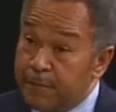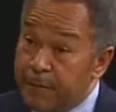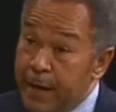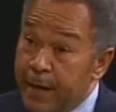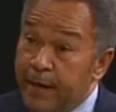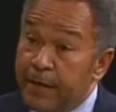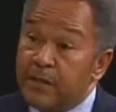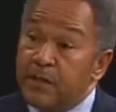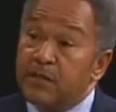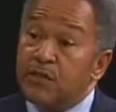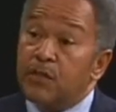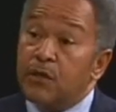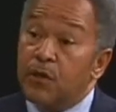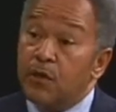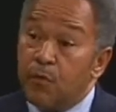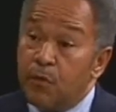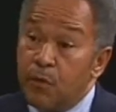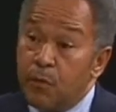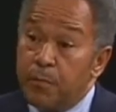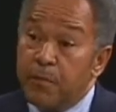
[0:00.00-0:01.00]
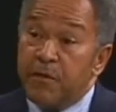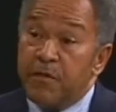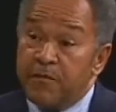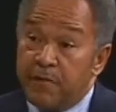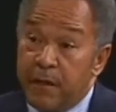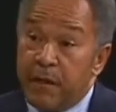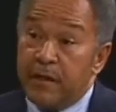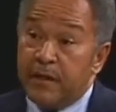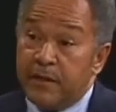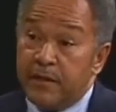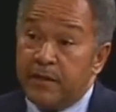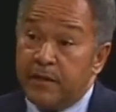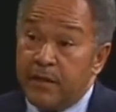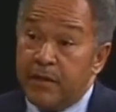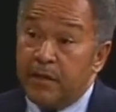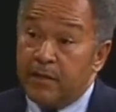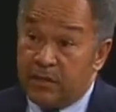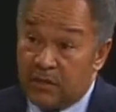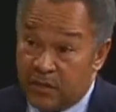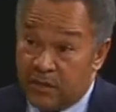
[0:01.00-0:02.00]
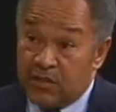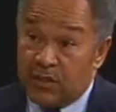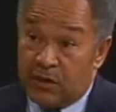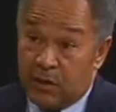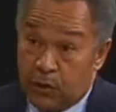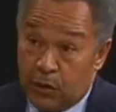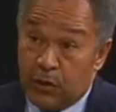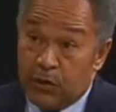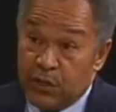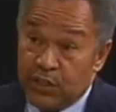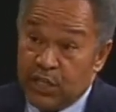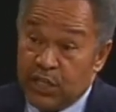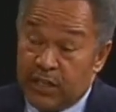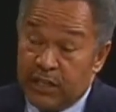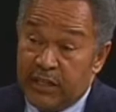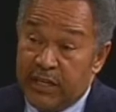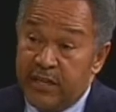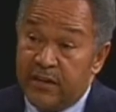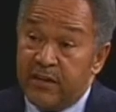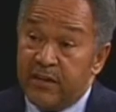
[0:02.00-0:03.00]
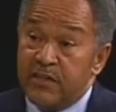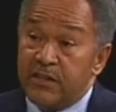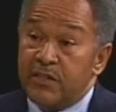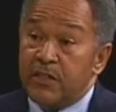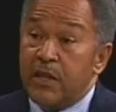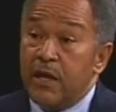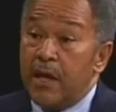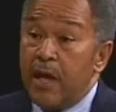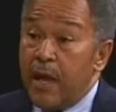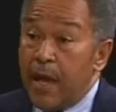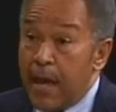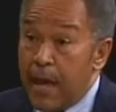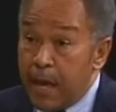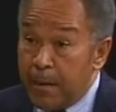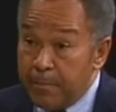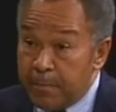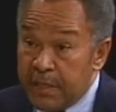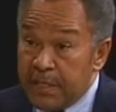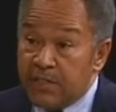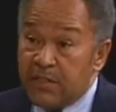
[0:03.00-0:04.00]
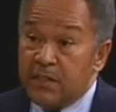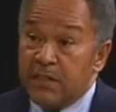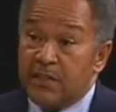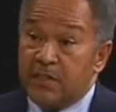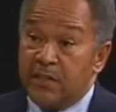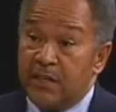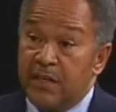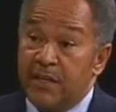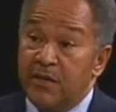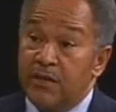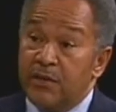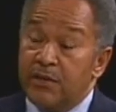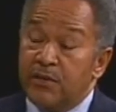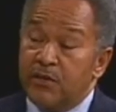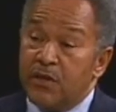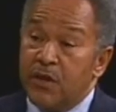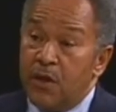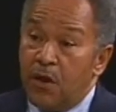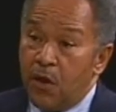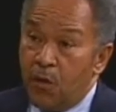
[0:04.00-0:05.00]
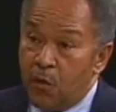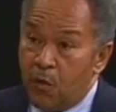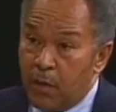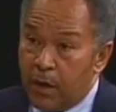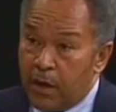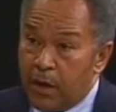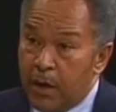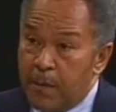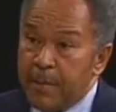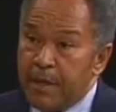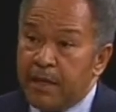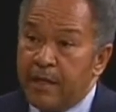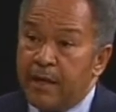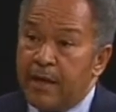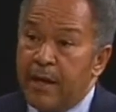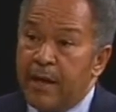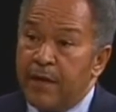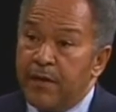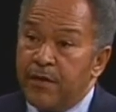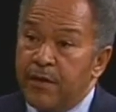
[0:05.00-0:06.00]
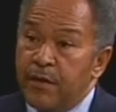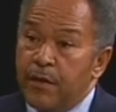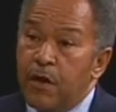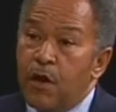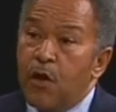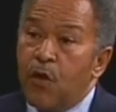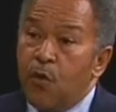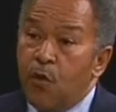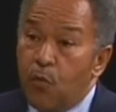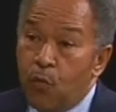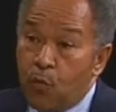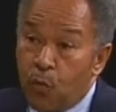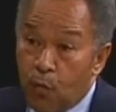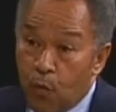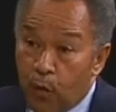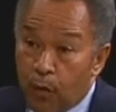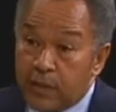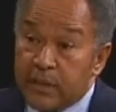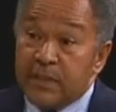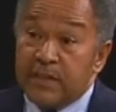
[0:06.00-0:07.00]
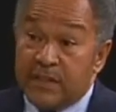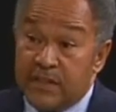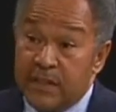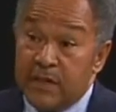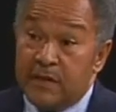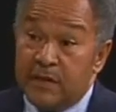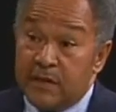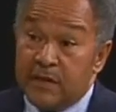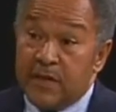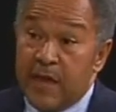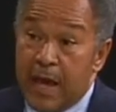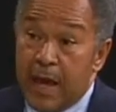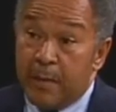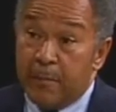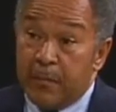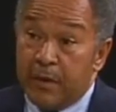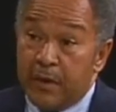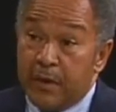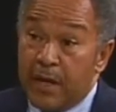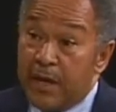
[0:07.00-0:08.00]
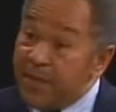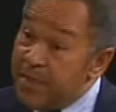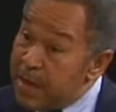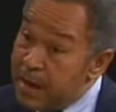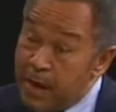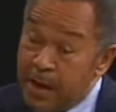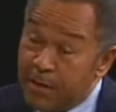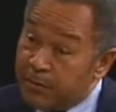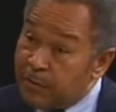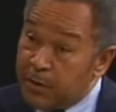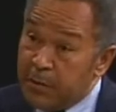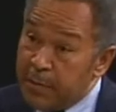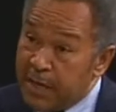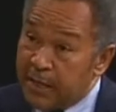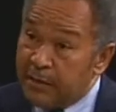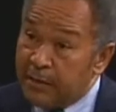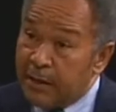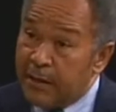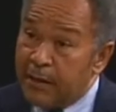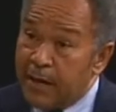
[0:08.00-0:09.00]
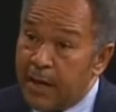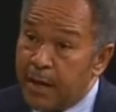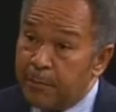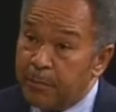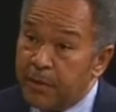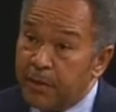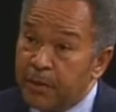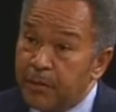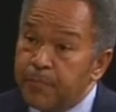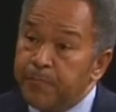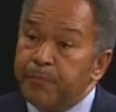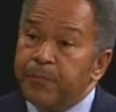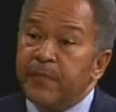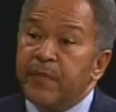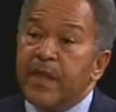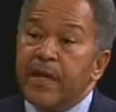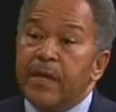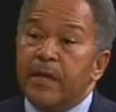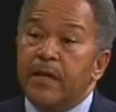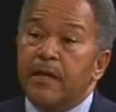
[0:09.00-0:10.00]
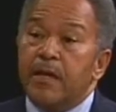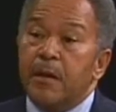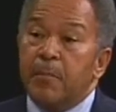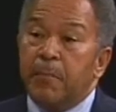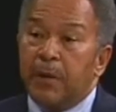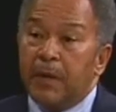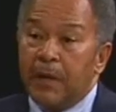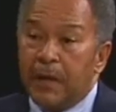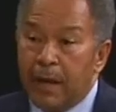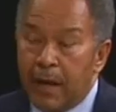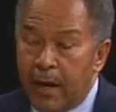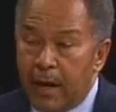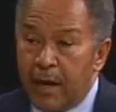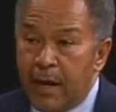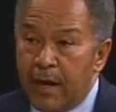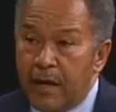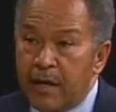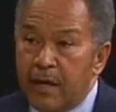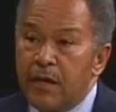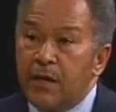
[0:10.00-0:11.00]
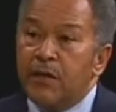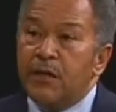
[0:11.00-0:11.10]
In fact, it's a group of volunteers. It's clergy leaders and business leaders who are coming together who want to see this happen, and they have to make that happen. They can apply